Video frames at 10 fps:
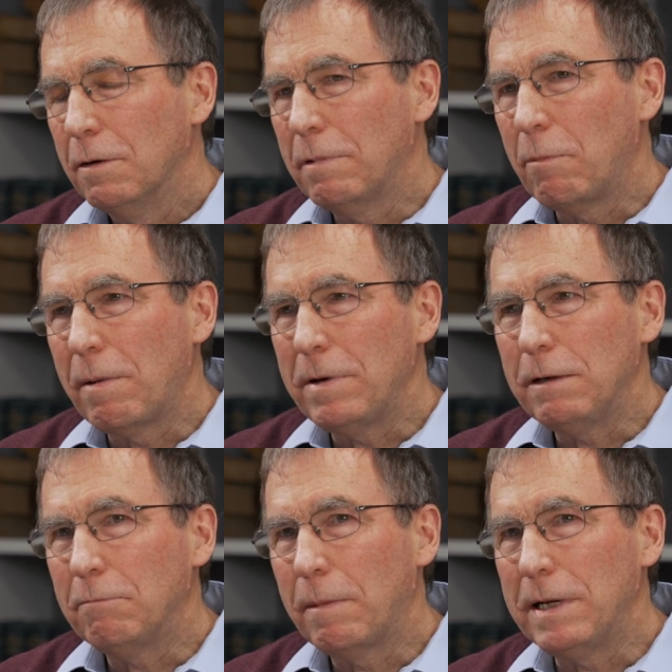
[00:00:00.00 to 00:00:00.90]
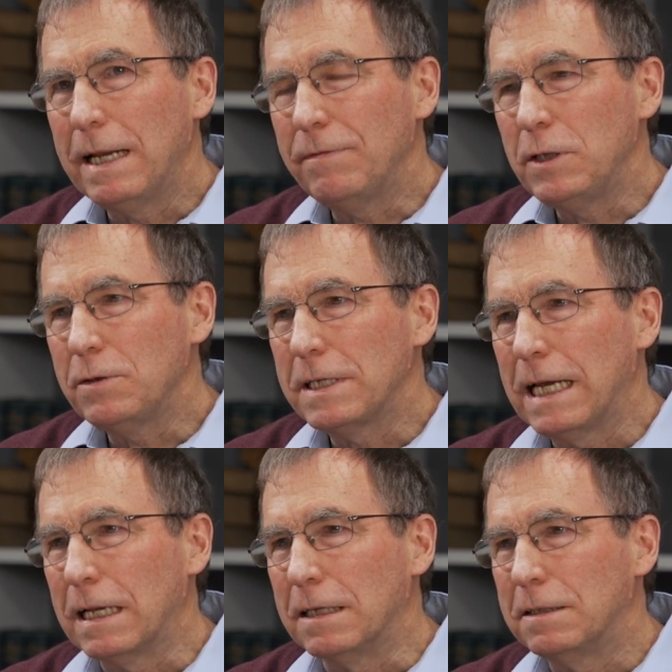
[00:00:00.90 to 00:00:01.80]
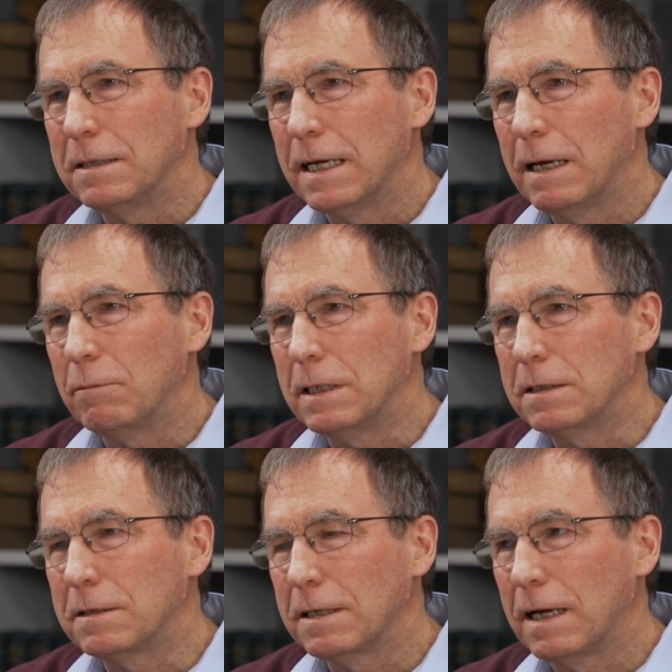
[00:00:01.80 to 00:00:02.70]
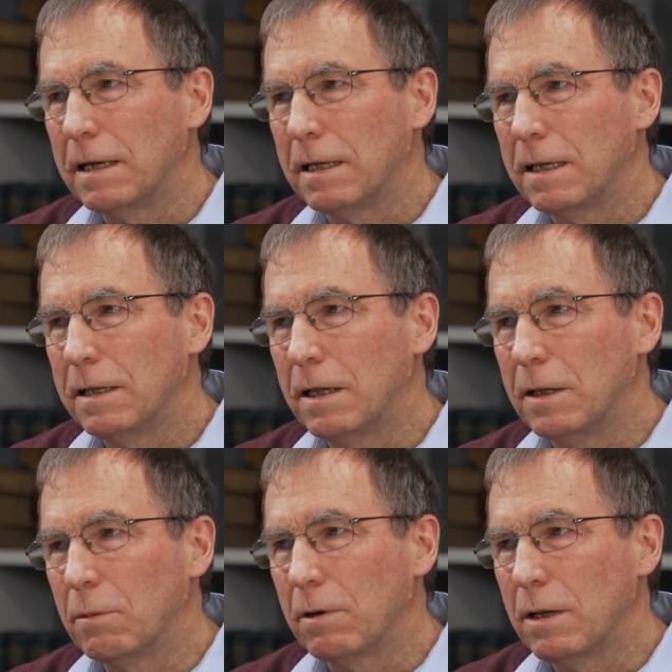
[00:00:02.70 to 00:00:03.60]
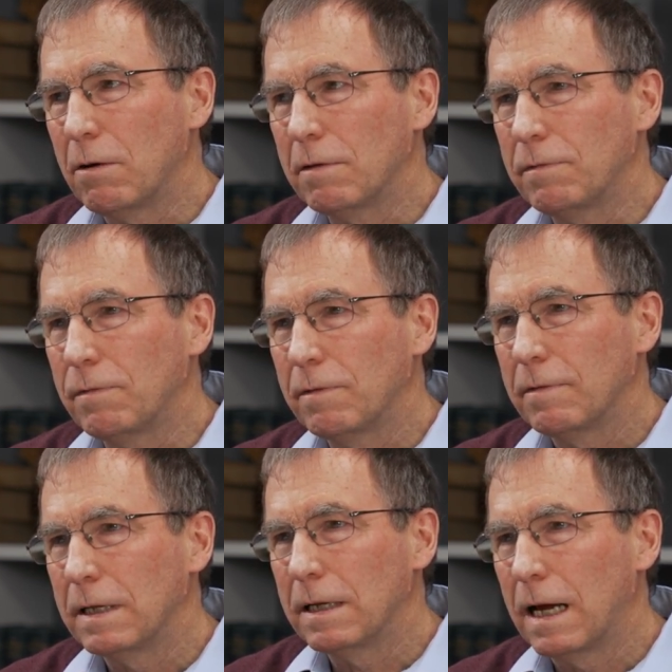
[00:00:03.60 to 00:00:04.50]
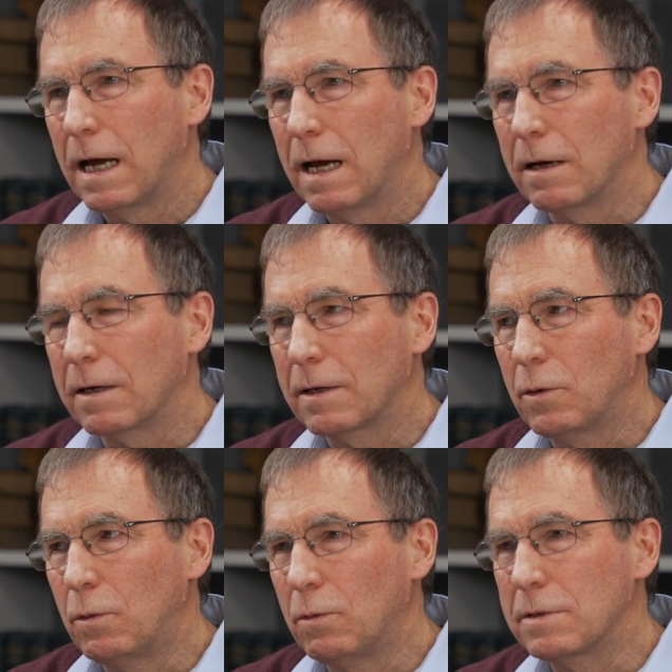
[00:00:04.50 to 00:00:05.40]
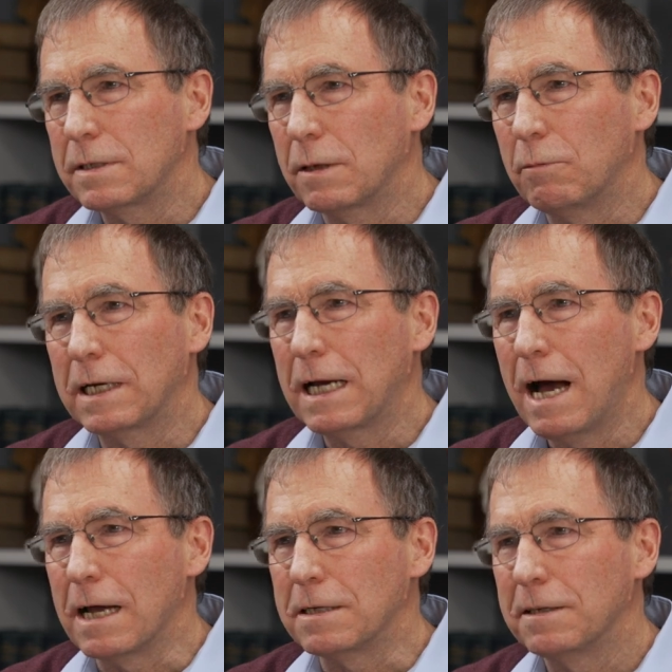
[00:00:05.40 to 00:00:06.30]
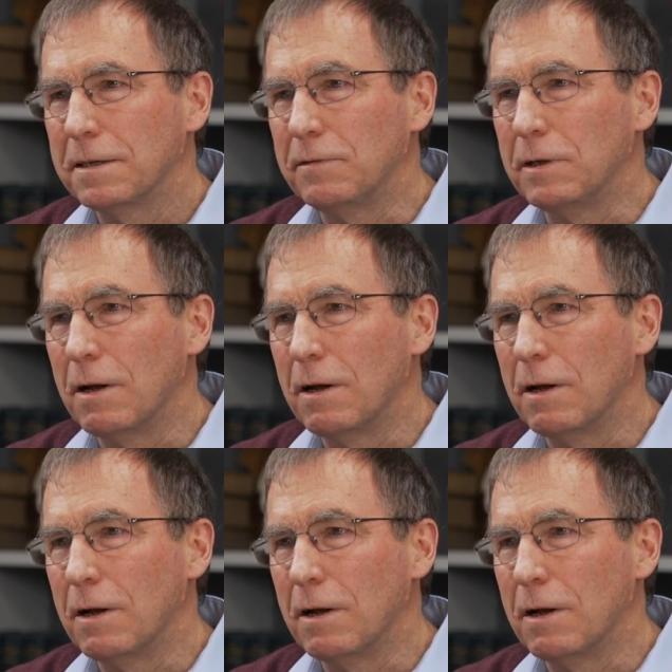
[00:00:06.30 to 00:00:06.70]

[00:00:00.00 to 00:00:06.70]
Well, when we when we left New Zealand, it was there were a lot of uh, cords that were cut, if you